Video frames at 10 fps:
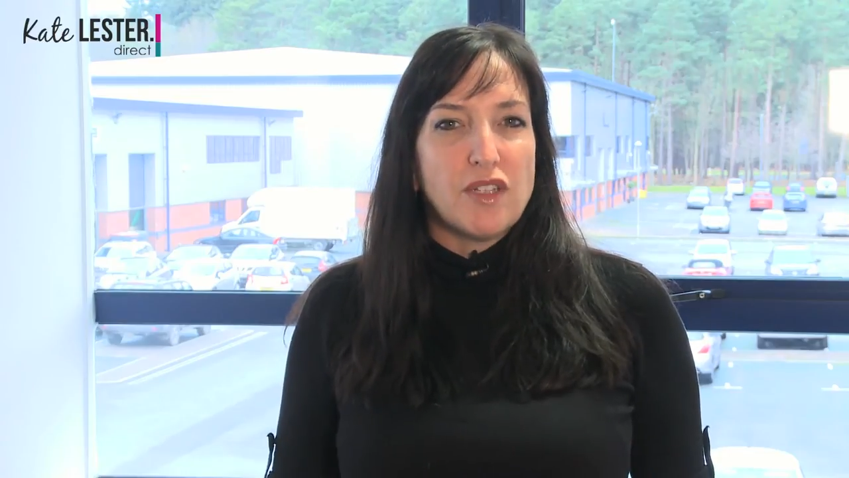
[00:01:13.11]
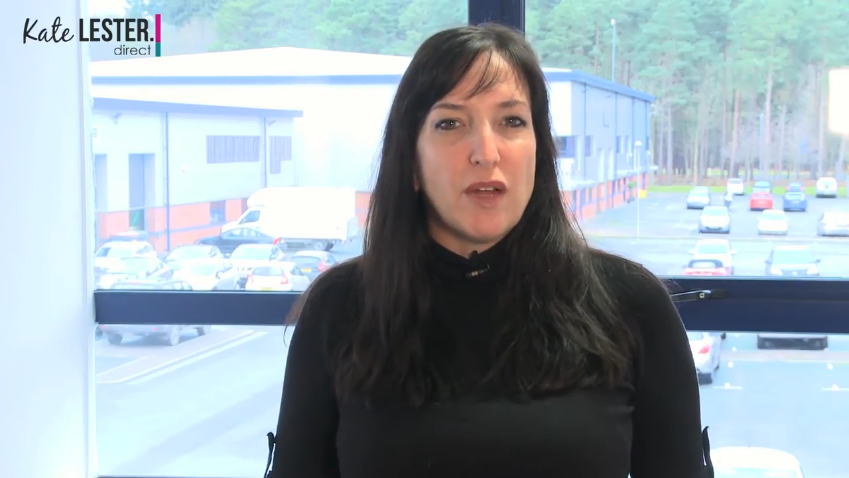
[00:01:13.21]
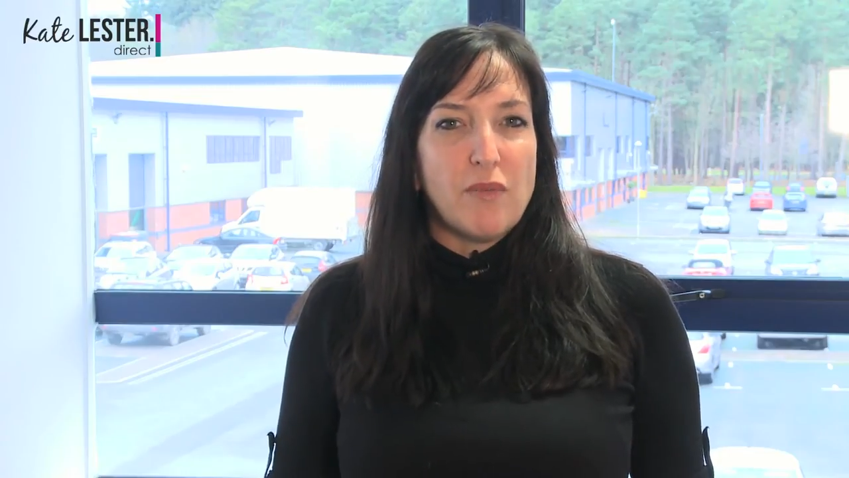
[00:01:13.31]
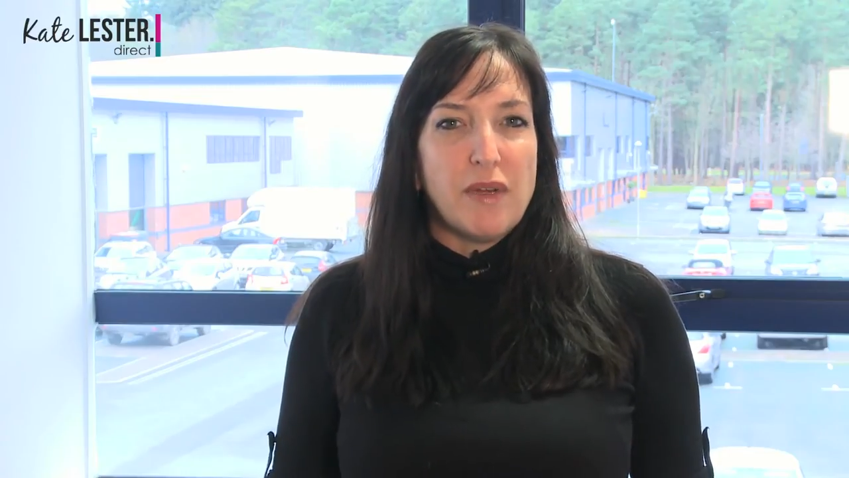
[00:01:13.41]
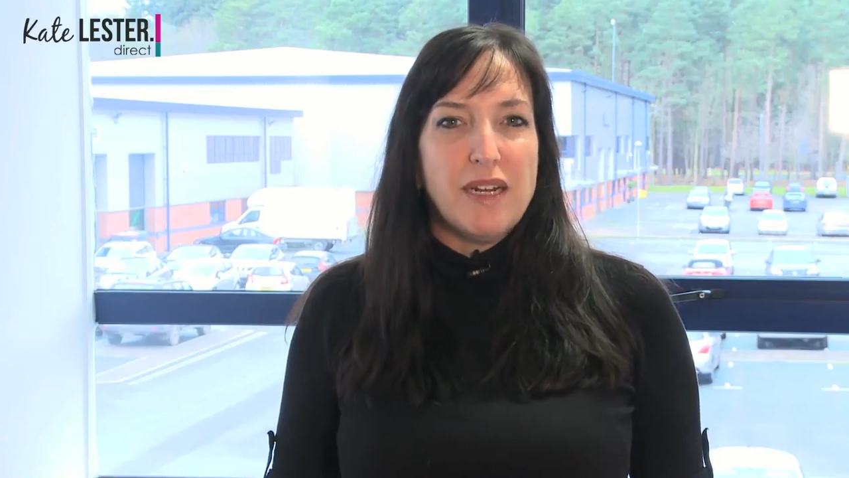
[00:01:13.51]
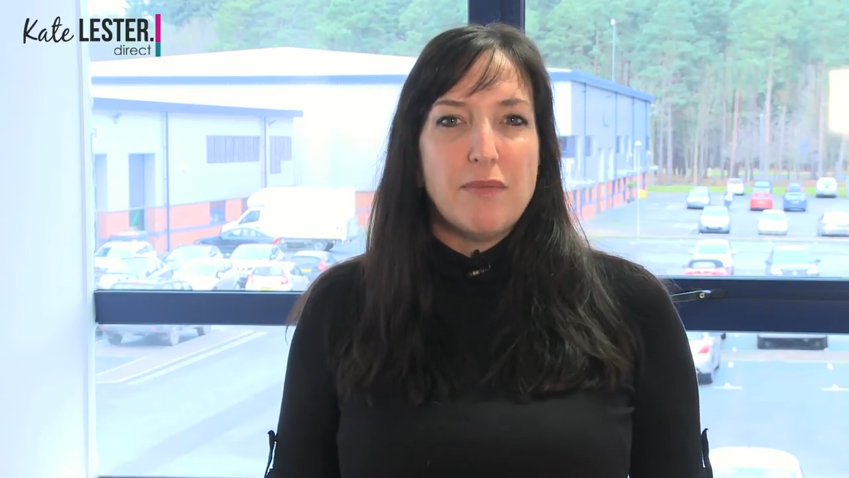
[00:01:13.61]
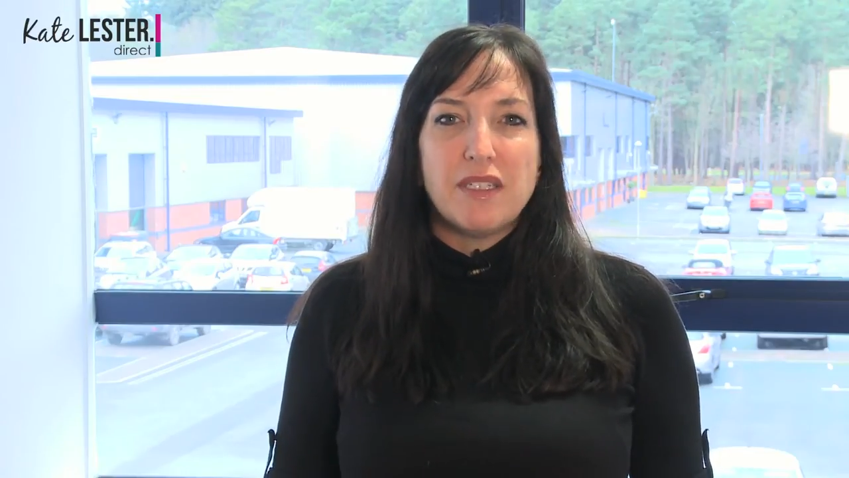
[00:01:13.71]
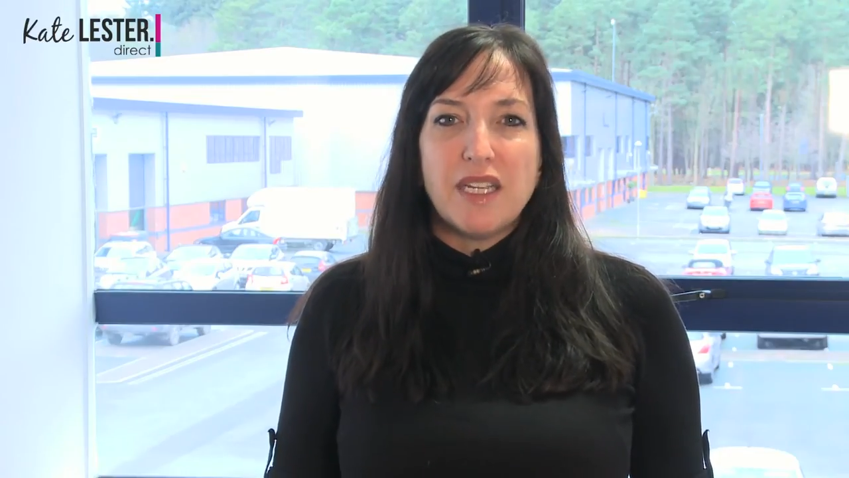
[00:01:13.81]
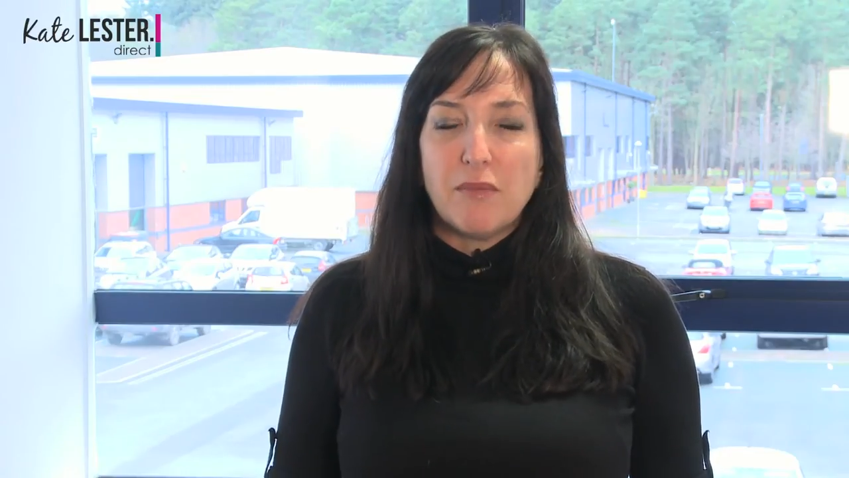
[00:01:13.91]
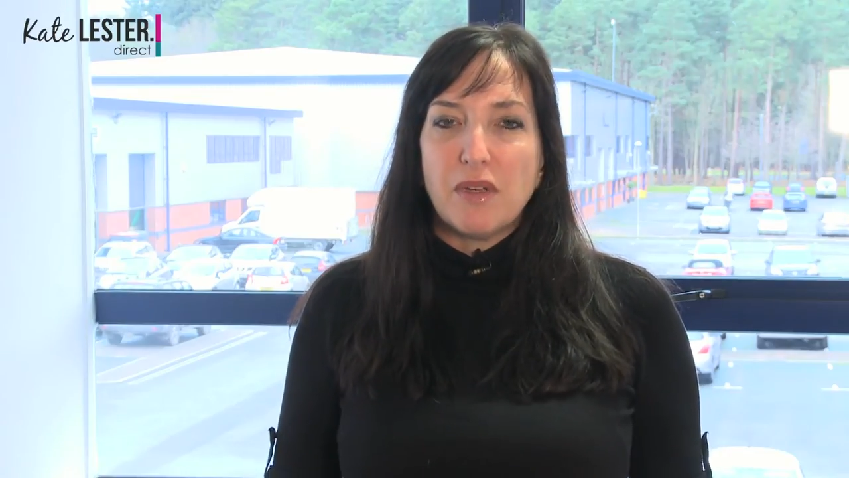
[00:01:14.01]
that would be
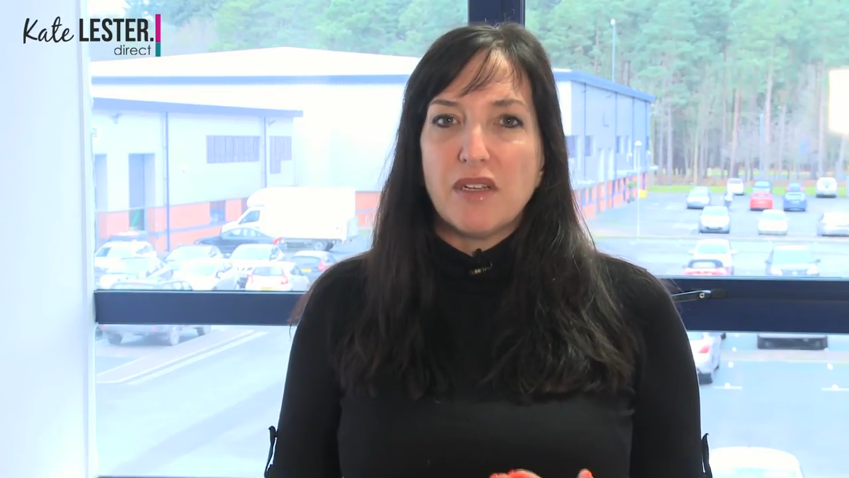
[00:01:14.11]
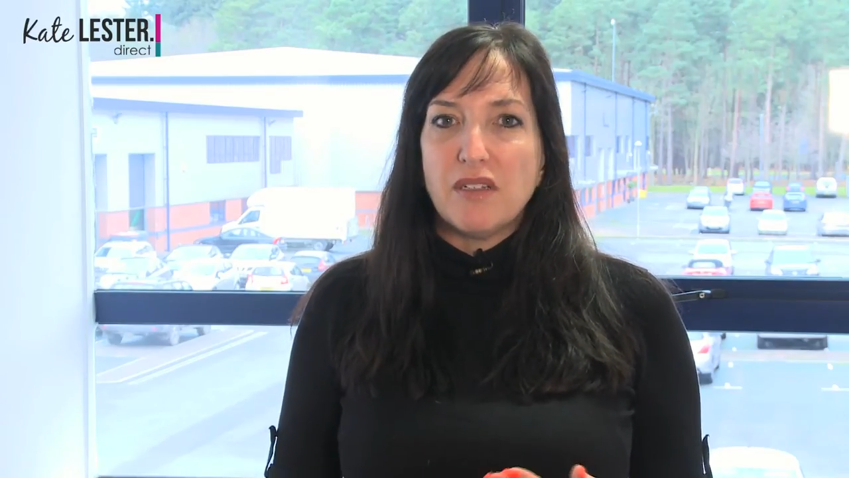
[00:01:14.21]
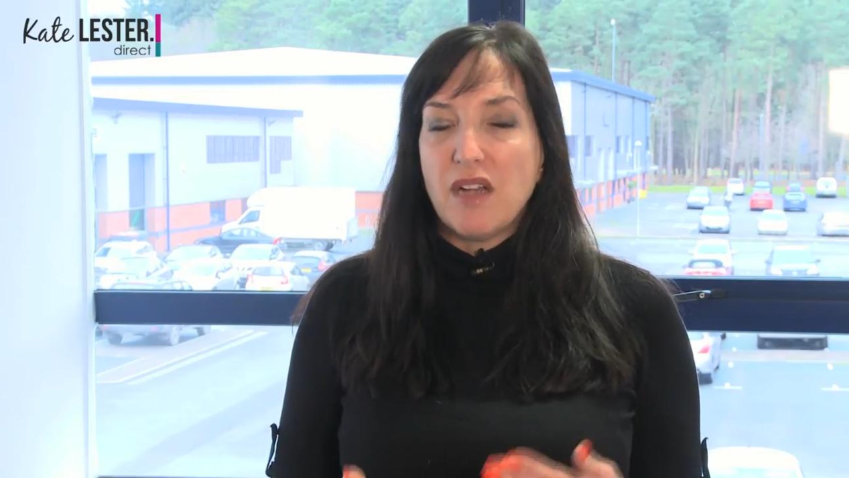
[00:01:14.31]
limiting because